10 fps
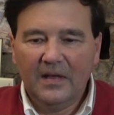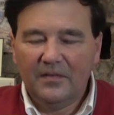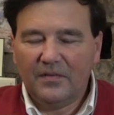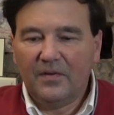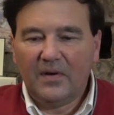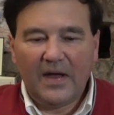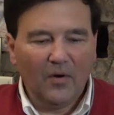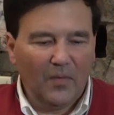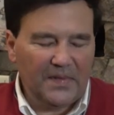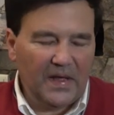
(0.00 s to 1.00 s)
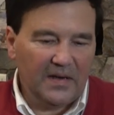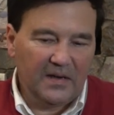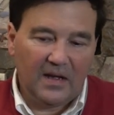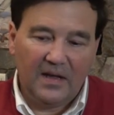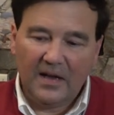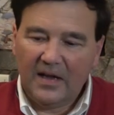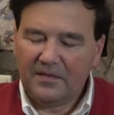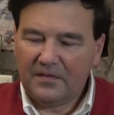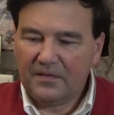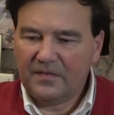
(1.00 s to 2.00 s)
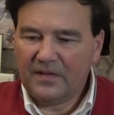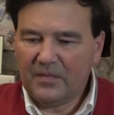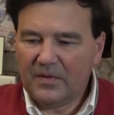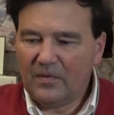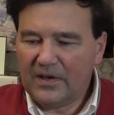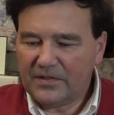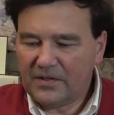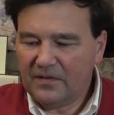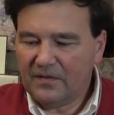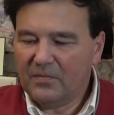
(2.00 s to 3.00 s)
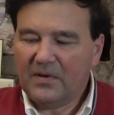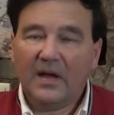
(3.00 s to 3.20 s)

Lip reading: So I hope that kind of answers some of the questions.